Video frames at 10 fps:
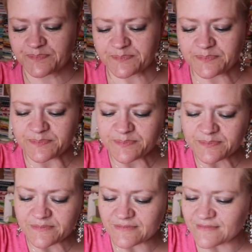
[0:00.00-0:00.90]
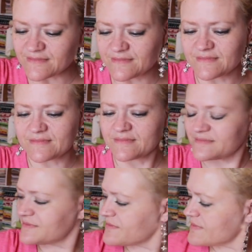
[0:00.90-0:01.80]

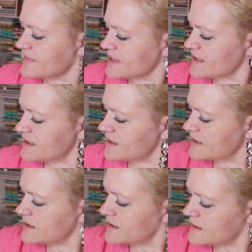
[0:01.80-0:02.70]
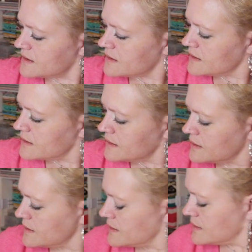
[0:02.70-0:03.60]

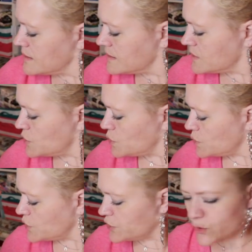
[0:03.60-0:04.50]
No one is speaking in this clip.